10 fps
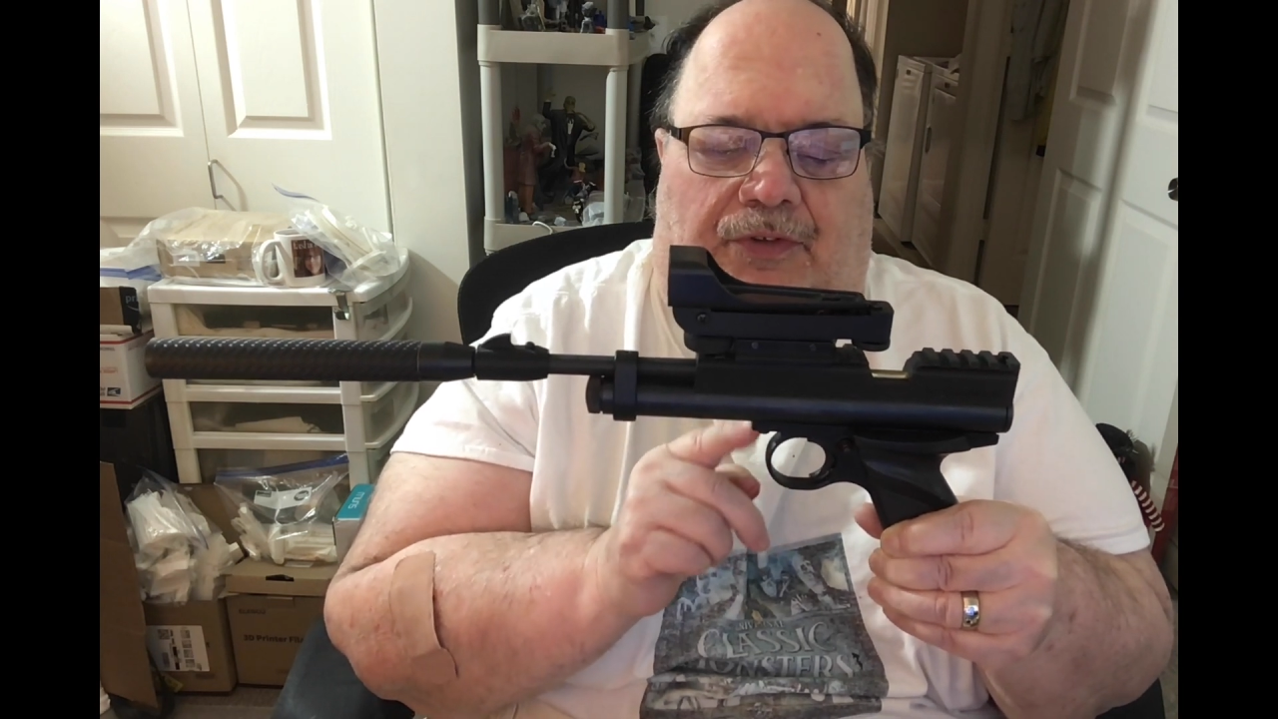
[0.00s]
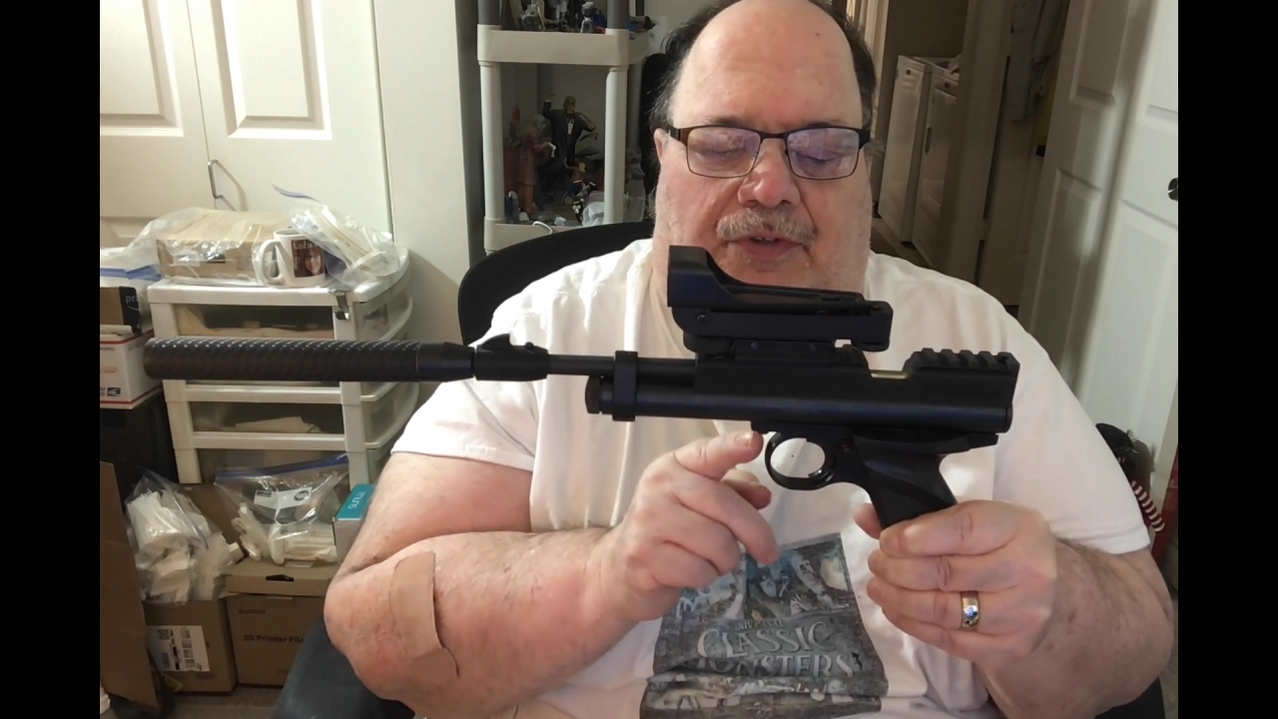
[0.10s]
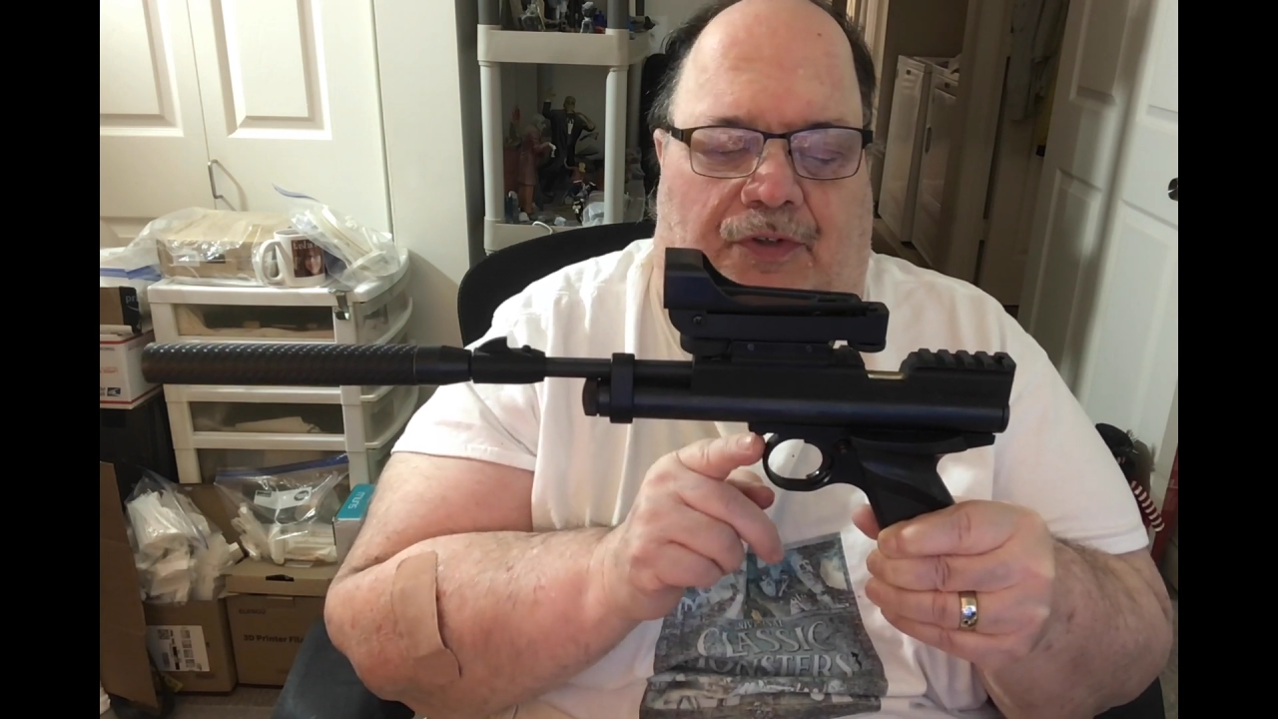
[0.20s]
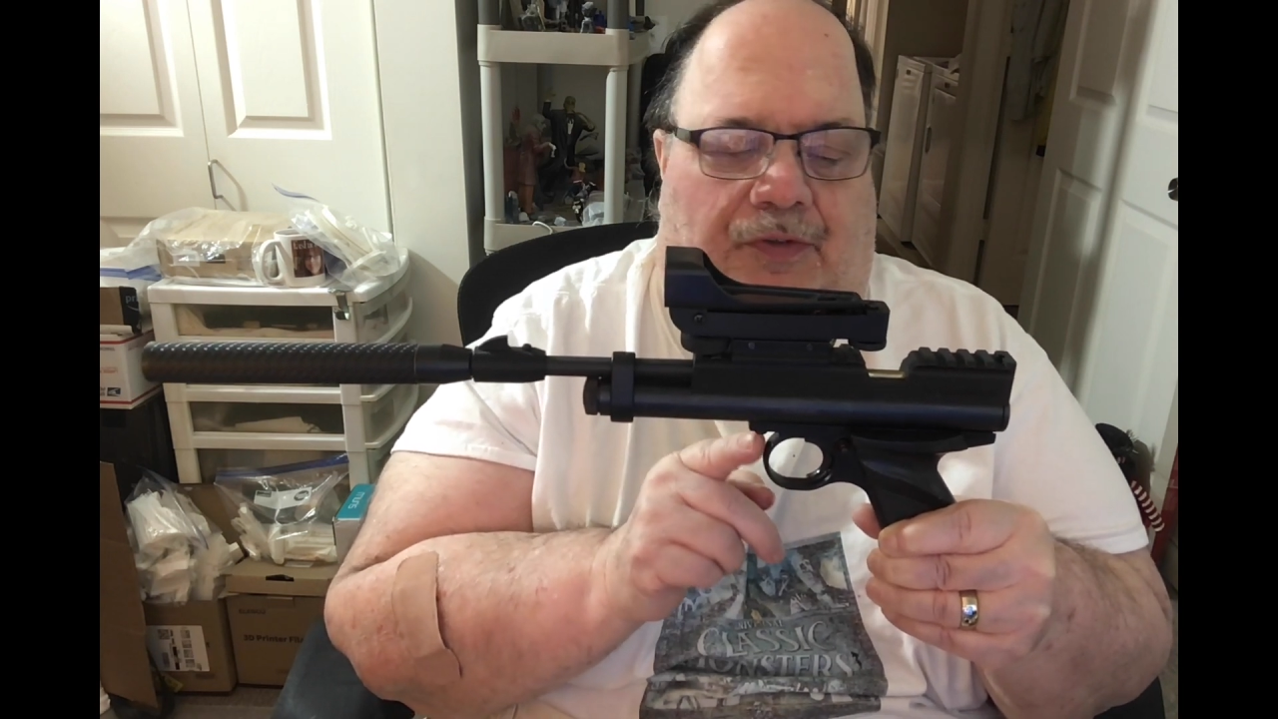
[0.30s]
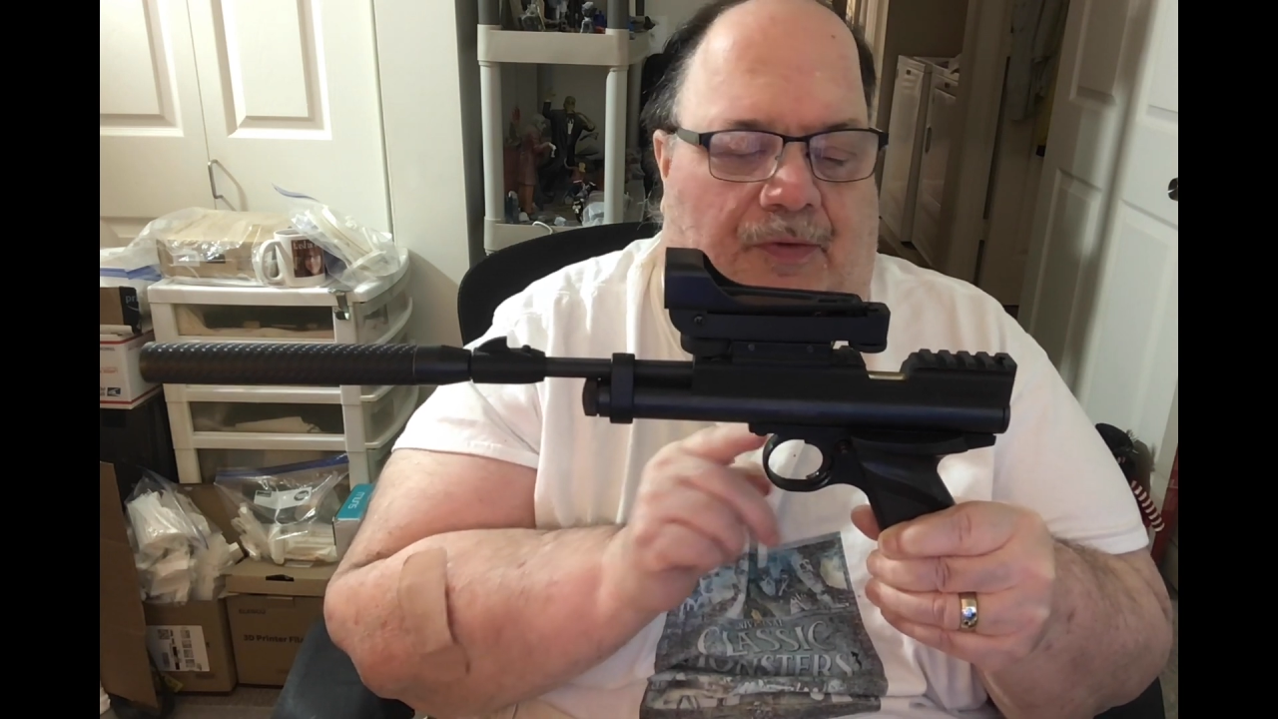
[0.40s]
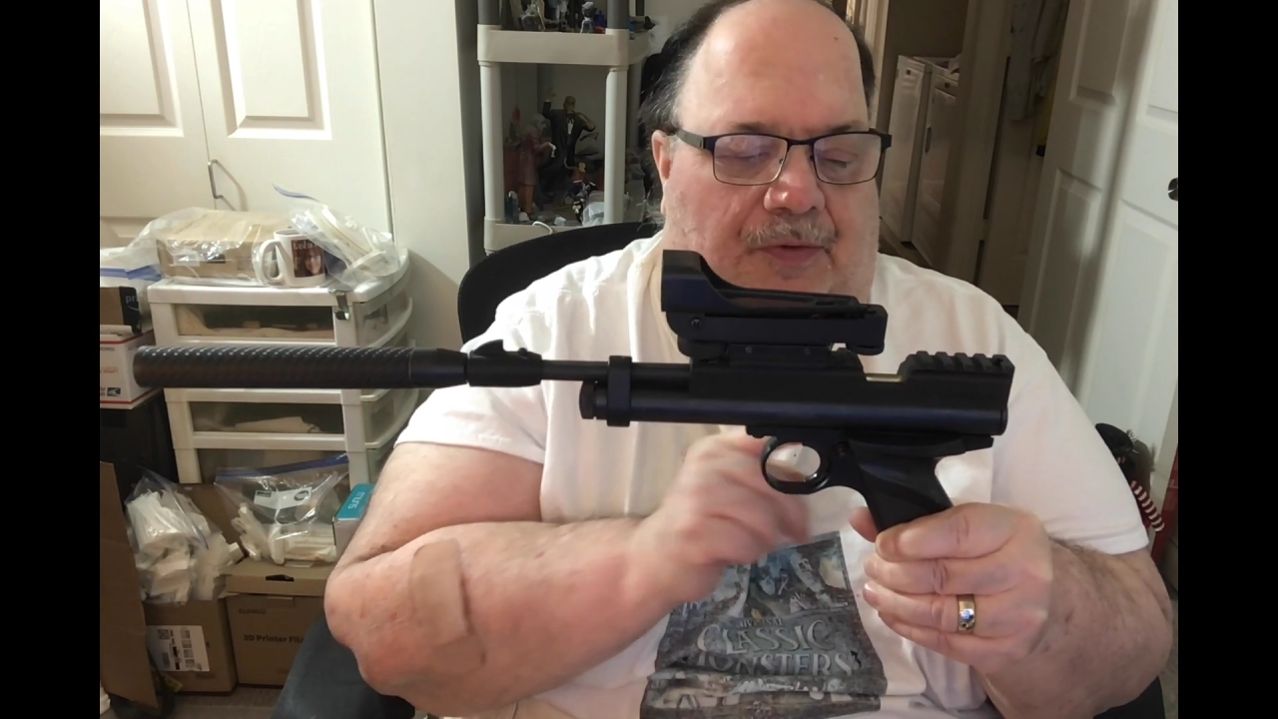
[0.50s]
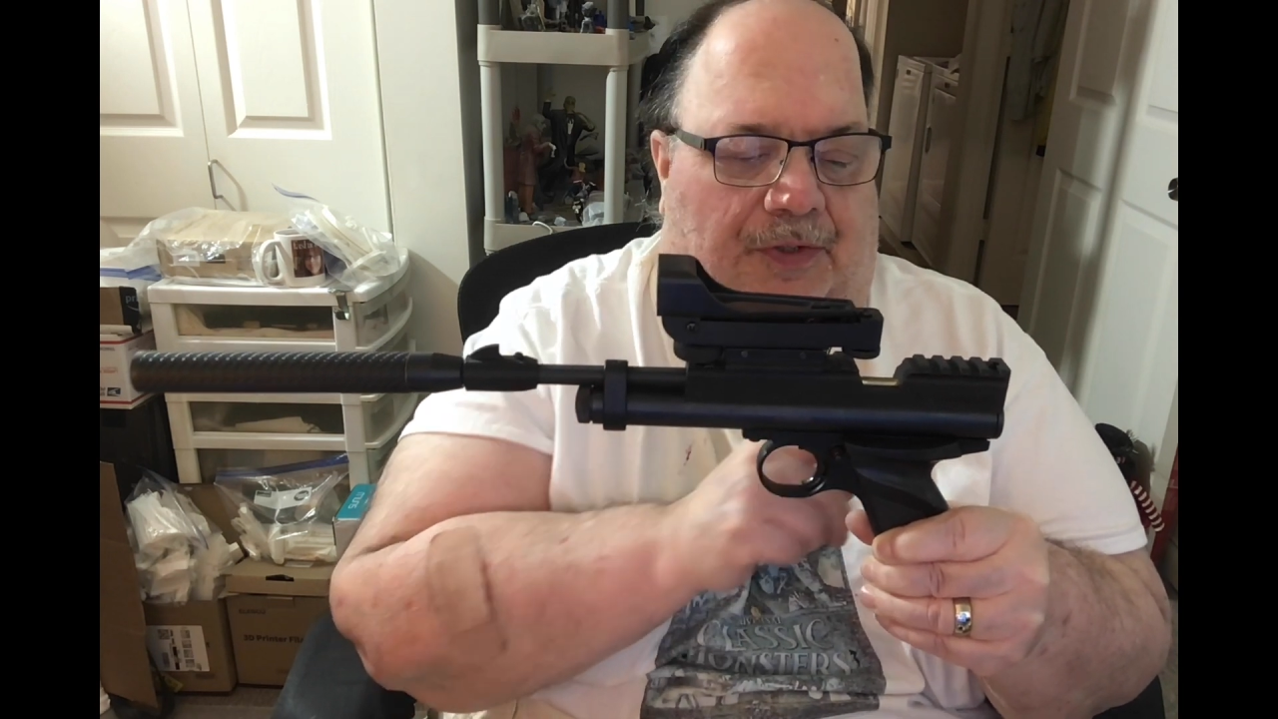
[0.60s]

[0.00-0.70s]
screws